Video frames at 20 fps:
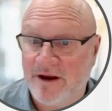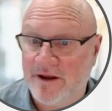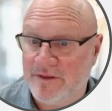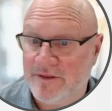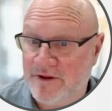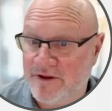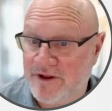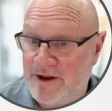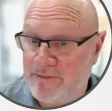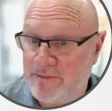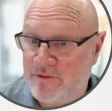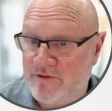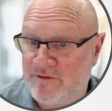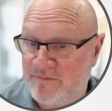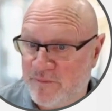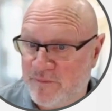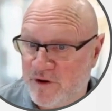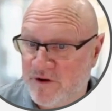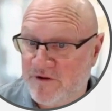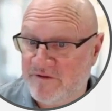The number
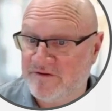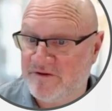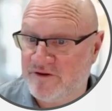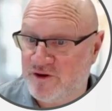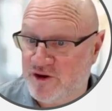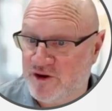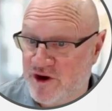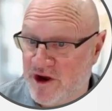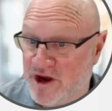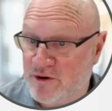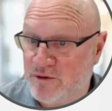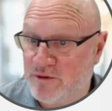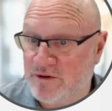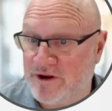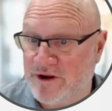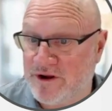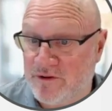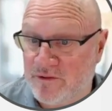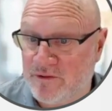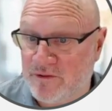of births
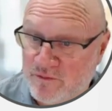generally